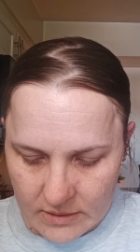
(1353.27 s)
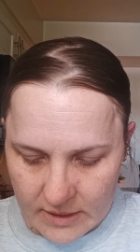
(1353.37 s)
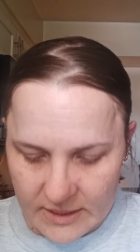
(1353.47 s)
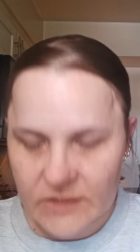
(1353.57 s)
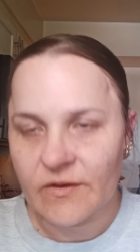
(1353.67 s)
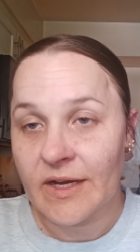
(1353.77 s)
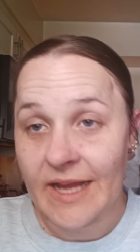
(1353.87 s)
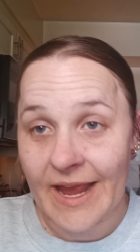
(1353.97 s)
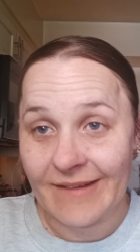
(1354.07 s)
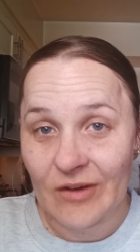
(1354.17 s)
It's funny,
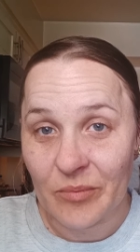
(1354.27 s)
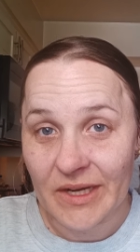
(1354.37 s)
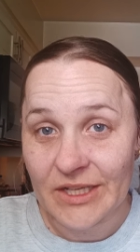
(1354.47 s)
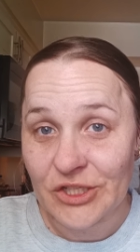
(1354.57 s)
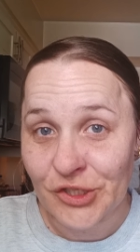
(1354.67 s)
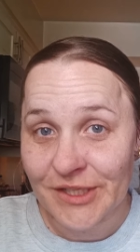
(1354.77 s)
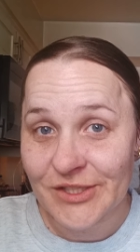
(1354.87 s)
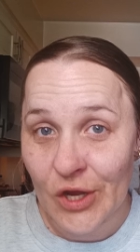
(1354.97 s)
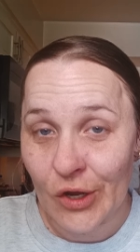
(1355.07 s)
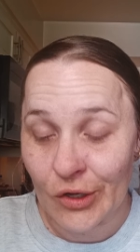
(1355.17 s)
hey everybody
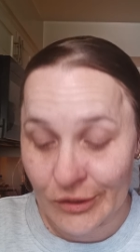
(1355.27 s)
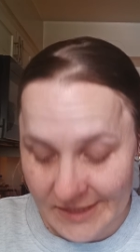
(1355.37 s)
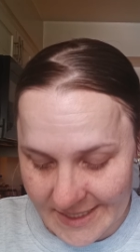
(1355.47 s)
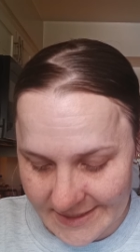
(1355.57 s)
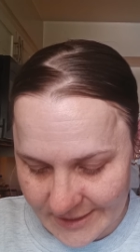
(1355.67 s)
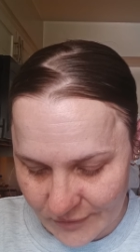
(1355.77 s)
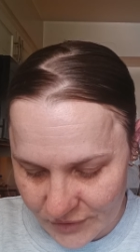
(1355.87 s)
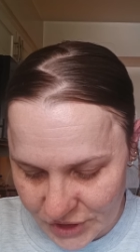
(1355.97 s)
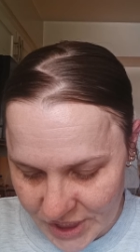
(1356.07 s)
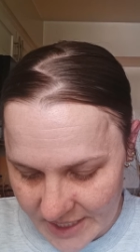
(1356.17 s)
just hauled a
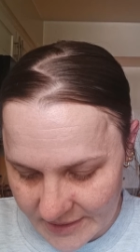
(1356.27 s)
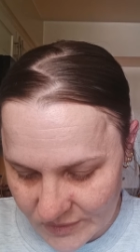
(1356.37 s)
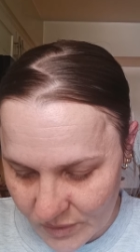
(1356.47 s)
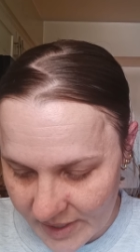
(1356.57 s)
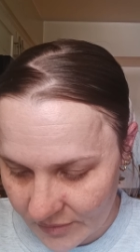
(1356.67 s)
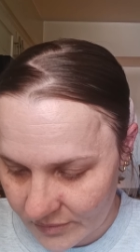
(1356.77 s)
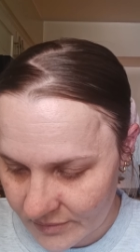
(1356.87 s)
silver chain as well.